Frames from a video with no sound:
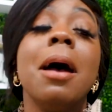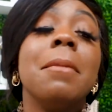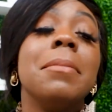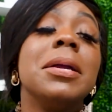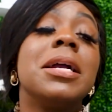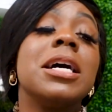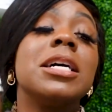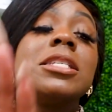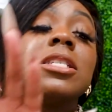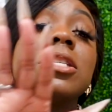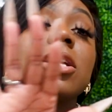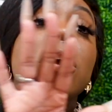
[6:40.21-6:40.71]

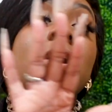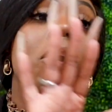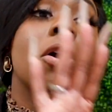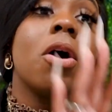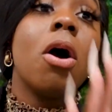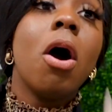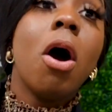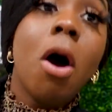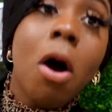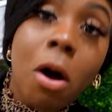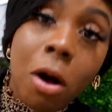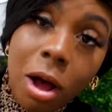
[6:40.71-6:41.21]
because the
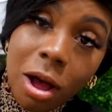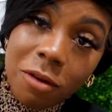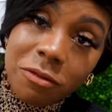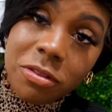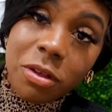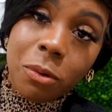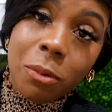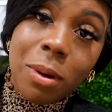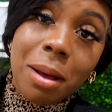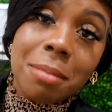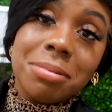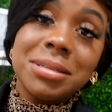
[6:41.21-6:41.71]
goal of
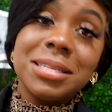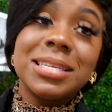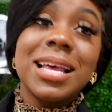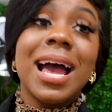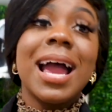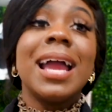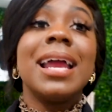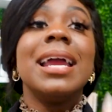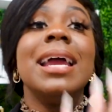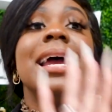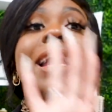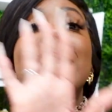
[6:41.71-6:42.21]
the
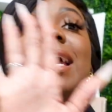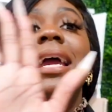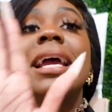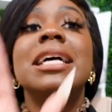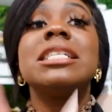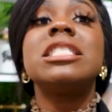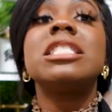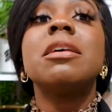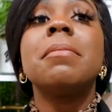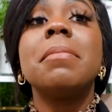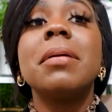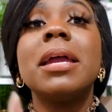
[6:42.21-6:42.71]
website
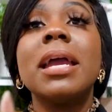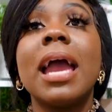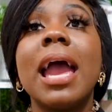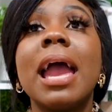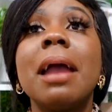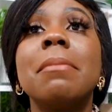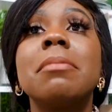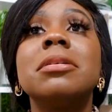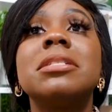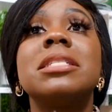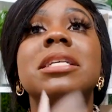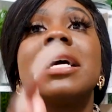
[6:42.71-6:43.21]
is to be
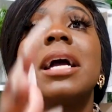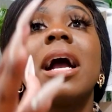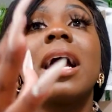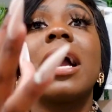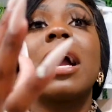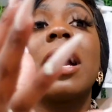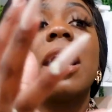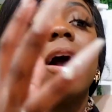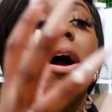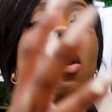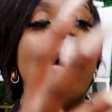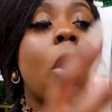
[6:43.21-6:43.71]
able to
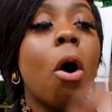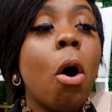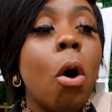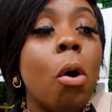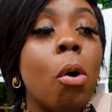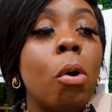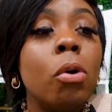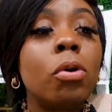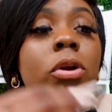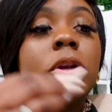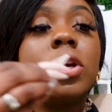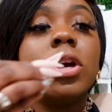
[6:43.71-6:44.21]

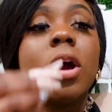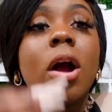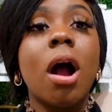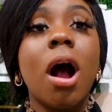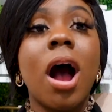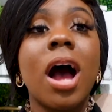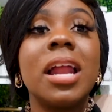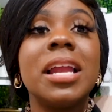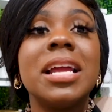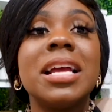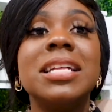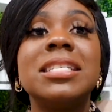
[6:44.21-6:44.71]
hold your
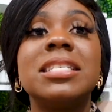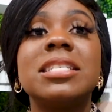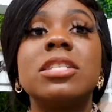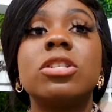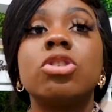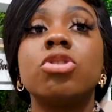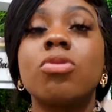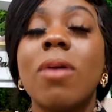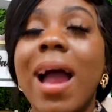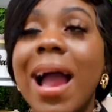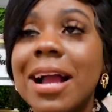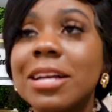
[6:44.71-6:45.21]
audience
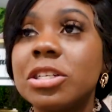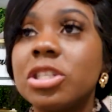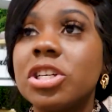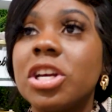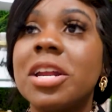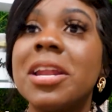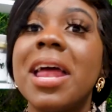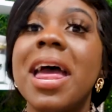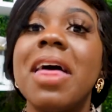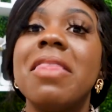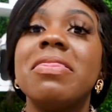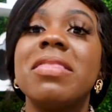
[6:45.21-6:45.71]

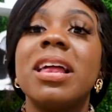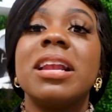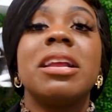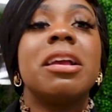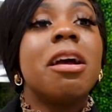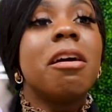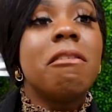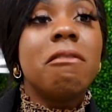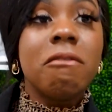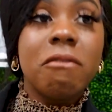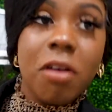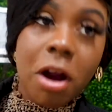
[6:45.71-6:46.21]
attraction and then
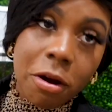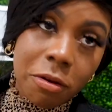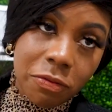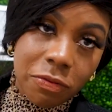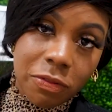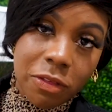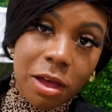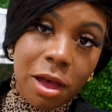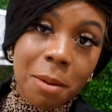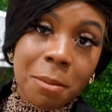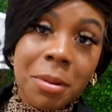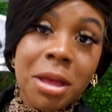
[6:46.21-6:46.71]
convert
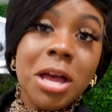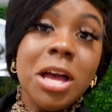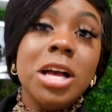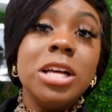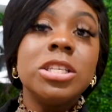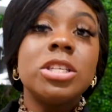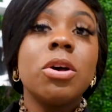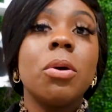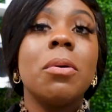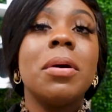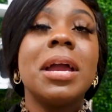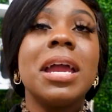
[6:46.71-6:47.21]
them.
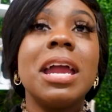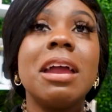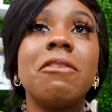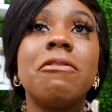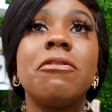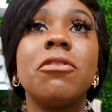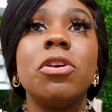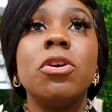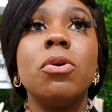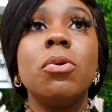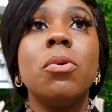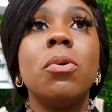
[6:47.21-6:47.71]
So
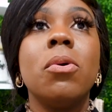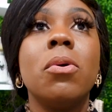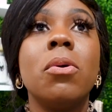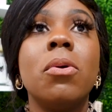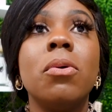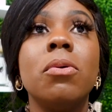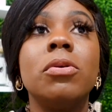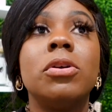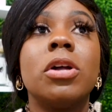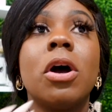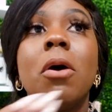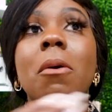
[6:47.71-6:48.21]
if
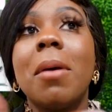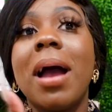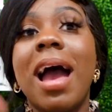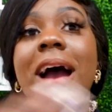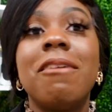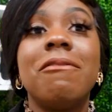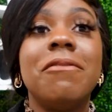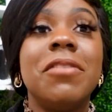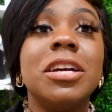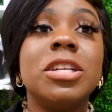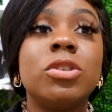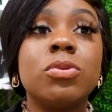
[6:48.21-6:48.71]
you don't
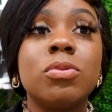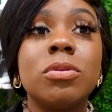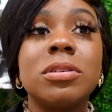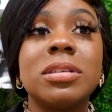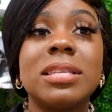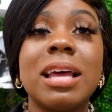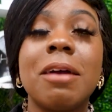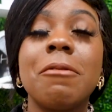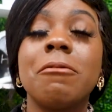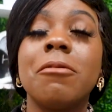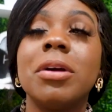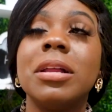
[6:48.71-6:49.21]
have visuals
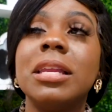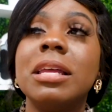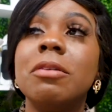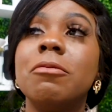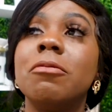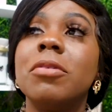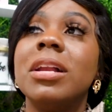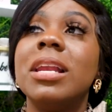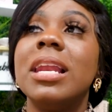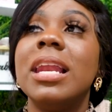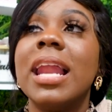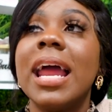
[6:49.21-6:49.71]
that really
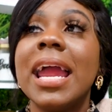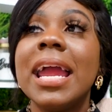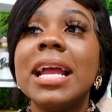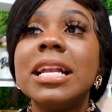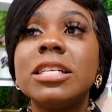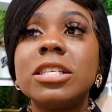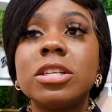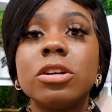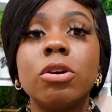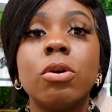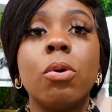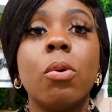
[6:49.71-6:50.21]

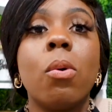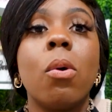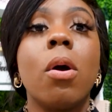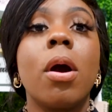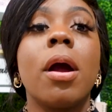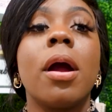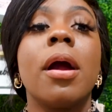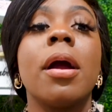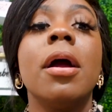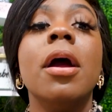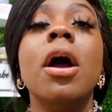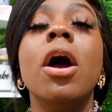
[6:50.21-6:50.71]
relate
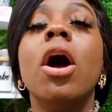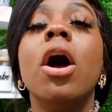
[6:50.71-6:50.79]
or